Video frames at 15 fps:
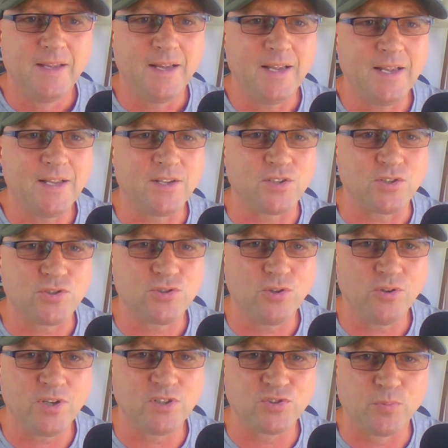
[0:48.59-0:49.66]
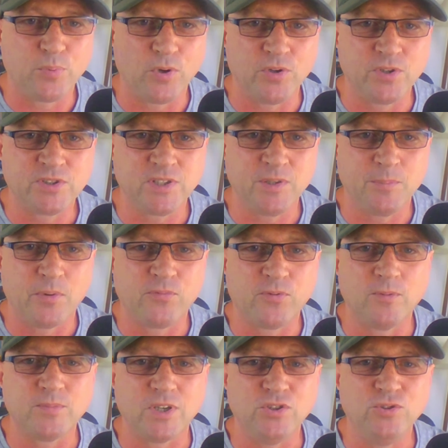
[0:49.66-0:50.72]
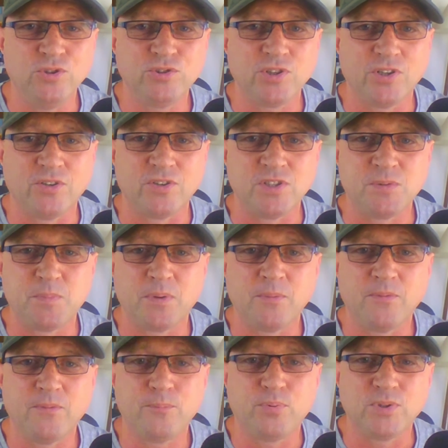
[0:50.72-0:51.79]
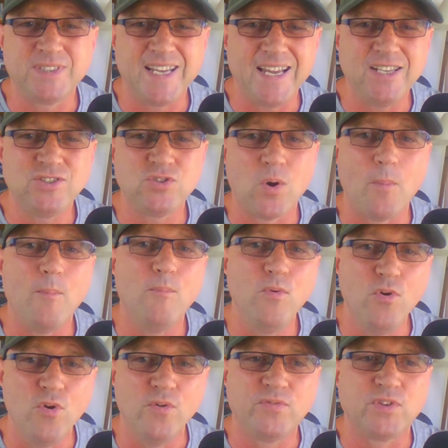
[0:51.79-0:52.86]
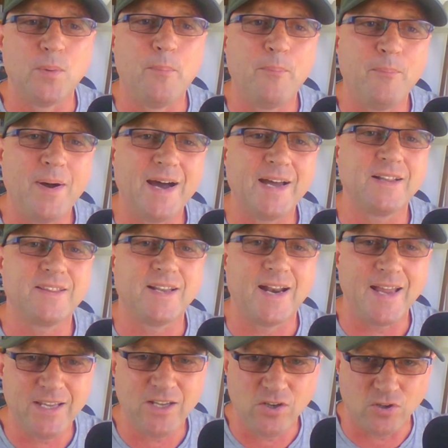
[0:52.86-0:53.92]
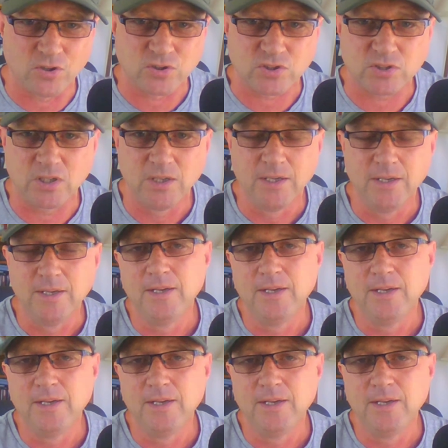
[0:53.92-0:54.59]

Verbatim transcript: Uh, has reportedly performed a U turn on his potential move to Panathinaikos.